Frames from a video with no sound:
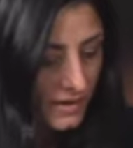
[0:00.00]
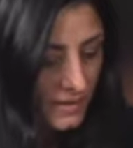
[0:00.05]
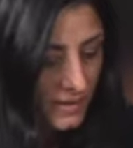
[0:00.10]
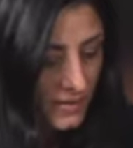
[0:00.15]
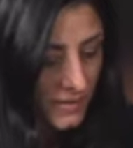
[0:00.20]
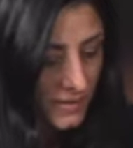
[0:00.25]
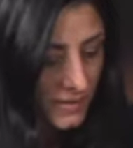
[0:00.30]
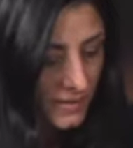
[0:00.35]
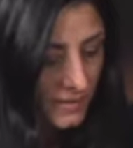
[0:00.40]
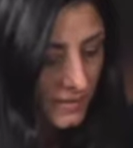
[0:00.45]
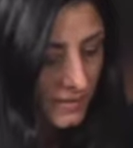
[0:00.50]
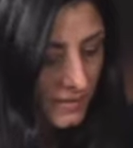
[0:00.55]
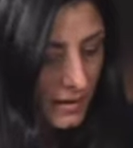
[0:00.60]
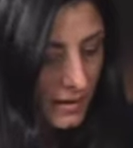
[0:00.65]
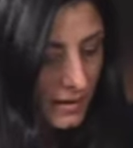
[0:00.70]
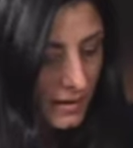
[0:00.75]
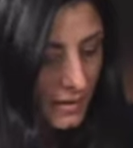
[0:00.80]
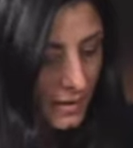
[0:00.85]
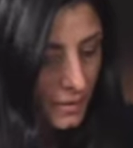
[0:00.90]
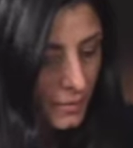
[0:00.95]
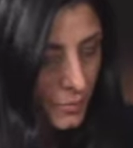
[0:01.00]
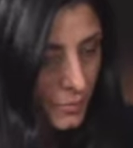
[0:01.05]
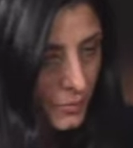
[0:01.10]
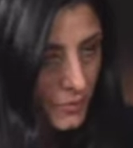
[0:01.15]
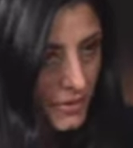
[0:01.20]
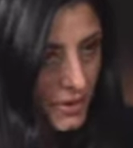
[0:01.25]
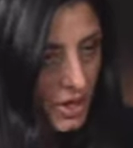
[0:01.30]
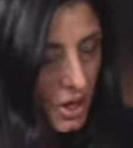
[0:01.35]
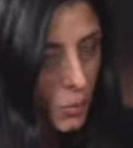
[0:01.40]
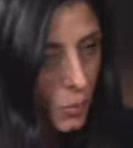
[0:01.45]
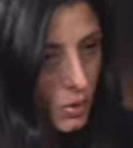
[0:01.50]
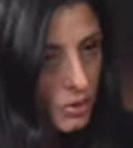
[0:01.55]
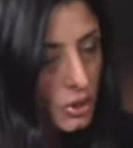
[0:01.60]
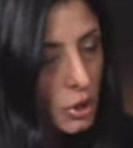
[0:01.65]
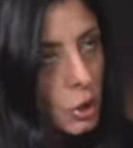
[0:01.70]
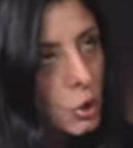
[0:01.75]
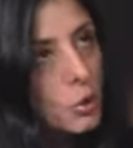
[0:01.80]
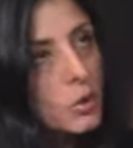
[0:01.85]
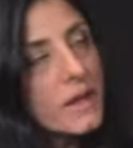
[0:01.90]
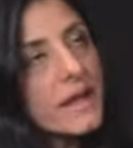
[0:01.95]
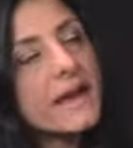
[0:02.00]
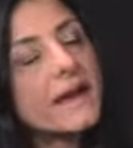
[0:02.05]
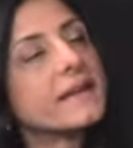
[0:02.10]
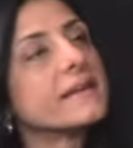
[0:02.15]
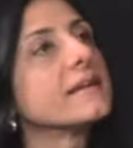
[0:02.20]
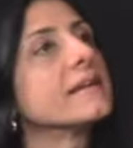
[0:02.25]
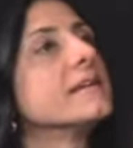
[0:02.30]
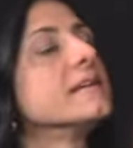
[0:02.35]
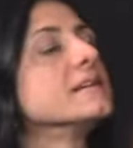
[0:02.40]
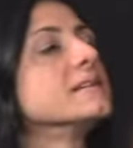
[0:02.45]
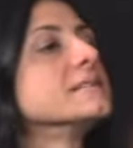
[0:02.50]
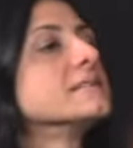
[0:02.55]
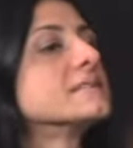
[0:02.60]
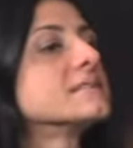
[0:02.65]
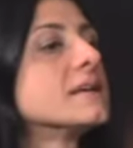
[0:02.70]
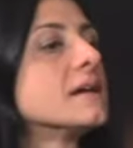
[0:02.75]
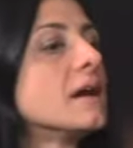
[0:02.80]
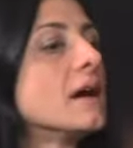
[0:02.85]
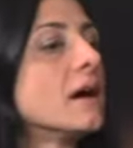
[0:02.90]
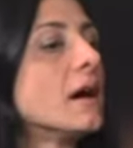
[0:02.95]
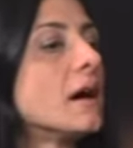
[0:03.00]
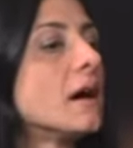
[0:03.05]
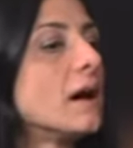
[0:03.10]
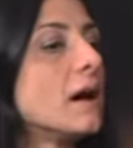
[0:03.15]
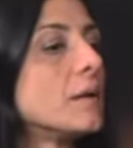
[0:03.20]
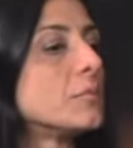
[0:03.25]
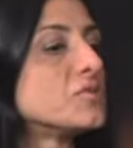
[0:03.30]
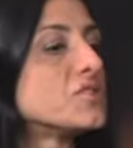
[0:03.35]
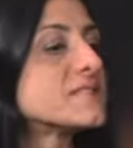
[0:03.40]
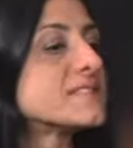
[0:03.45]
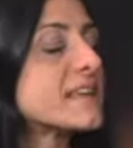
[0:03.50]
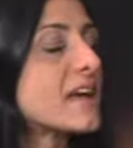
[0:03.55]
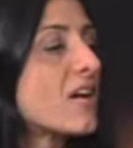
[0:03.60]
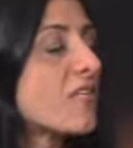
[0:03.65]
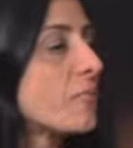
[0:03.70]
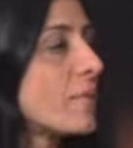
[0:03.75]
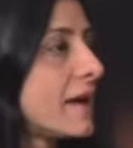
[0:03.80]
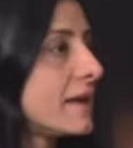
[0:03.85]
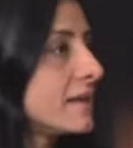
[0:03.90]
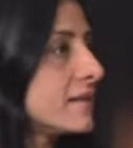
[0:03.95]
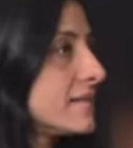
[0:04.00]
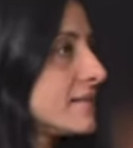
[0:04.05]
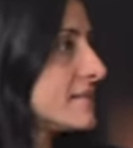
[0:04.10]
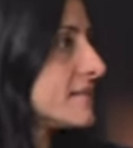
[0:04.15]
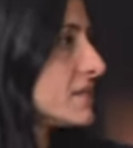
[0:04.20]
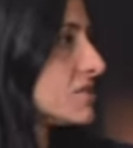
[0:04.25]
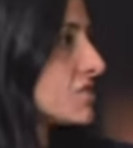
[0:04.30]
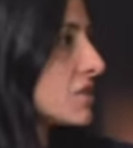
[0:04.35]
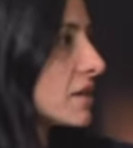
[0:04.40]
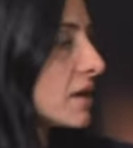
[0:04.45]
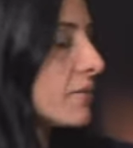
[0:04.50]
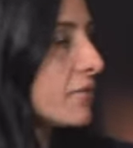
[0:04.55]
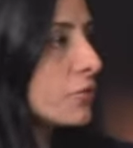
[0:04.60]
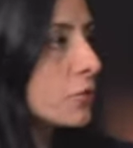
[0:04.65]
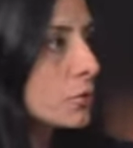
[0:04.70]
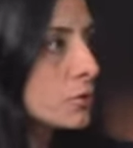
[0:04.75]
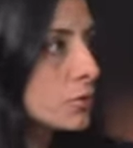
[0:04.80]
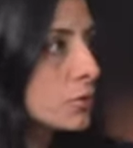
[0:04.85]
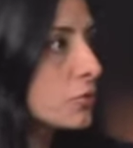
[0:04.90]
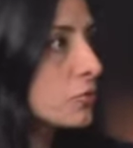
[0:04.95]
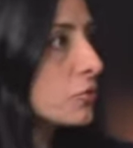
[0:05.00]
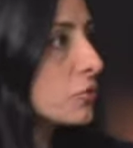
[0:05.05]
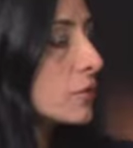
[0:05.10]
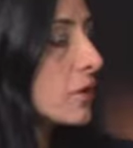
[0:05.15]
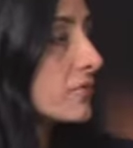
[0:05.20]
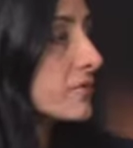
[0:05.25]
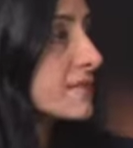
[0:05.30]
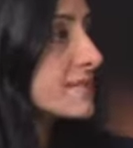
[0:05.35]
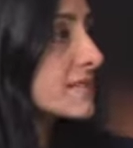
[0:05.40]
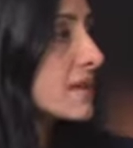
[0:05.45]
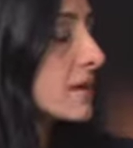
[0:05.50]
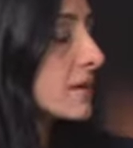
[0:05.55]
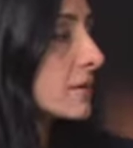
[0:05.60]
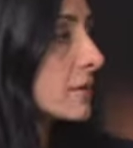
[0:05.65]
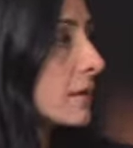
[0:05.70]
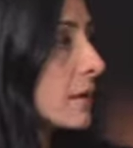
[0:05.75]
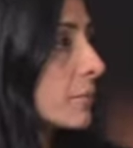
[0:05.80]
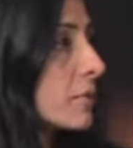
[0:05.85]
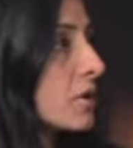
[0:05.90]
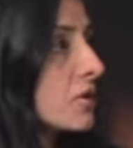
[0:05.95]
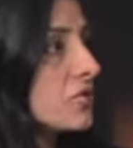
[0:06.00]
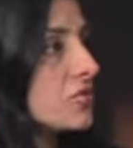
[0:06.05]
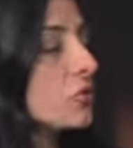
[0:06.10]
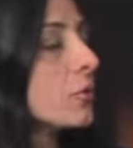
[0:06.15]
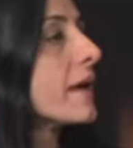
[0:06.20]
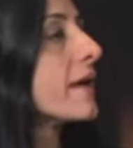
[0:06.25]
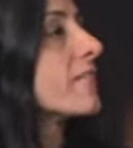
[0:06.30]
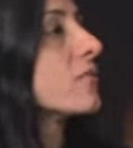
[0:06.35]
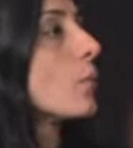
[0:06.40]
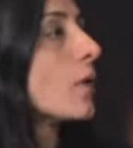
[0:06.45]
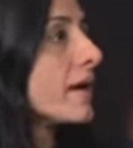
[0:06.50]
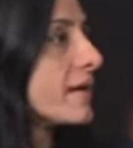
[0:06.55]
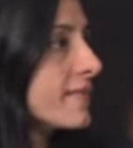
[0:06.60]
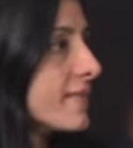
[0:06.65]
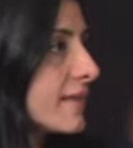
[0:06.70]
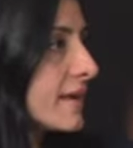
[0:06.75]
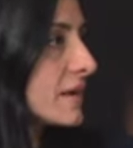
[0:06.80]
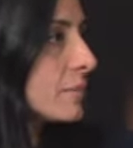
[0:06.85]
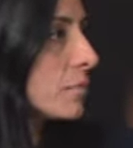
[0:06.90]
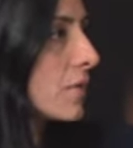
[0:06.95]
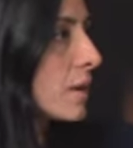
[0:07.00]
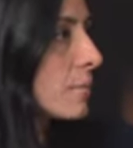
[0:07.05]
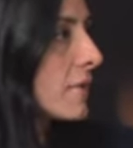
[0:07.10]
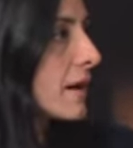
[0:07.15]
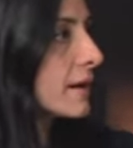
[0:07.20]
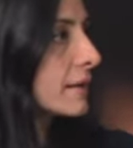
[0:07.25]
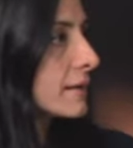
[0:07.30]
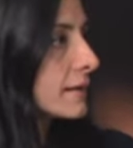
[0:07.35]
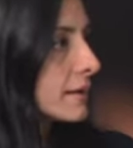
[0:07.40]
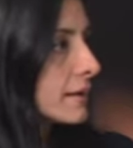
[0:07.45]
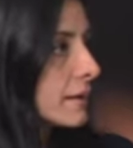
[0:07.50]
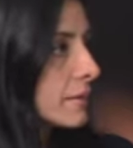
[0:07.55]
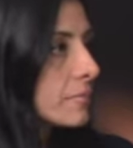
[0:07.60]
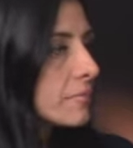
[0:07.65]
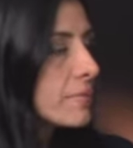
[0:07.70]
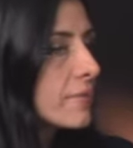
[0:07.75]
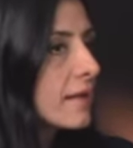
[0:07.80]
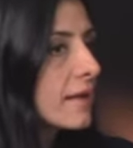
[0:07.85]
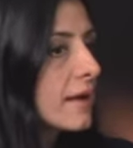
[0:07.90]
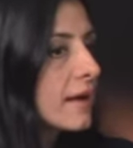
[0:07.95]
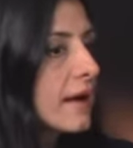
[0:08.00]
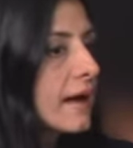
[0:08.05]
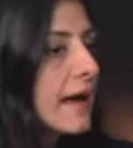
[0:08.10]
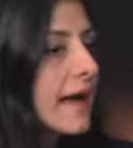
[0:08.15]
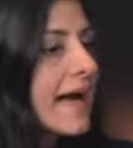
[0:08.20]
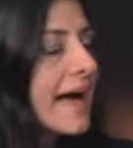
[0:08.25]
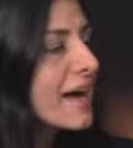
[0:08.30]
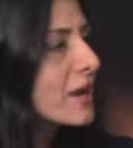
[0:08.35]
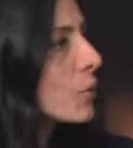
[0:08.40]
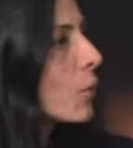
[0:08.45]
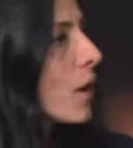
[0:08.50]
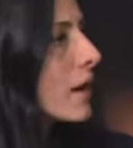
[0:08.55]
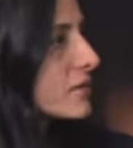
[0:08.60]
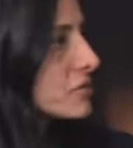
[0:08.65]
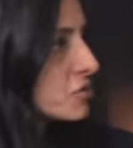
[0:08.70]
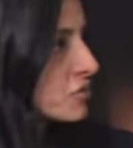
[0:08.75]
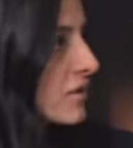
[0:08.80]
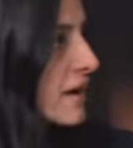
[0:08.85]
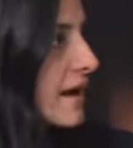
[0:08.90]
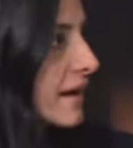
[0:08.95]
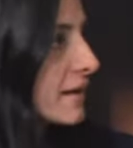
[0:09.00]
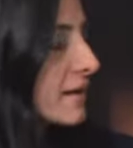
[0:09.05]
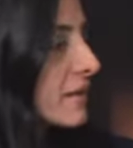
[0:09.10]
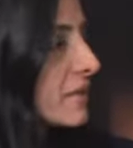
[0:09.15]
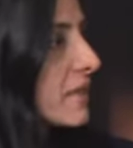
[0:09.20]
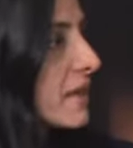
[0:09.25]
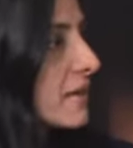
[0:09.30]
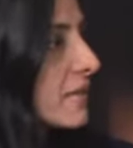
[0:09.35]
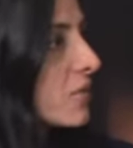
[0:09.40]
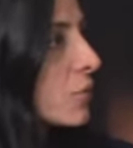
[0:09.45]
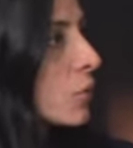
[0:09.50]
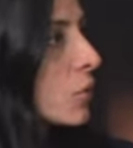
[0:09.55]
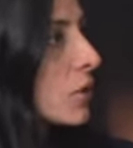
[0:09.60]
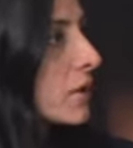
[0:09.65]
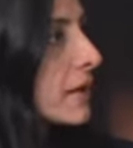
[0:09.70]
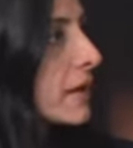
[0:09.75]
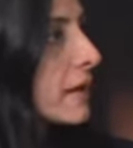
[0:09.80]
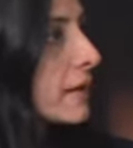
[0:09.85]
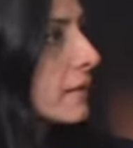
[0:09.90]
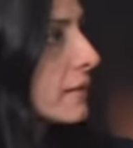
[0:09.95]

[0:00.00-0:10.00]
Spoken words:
of the things that I want to look at is, just say I've made a decision, I've thought it through, I've decided I'm going to do X, Y and Z in my marketing. How do I track that it's working?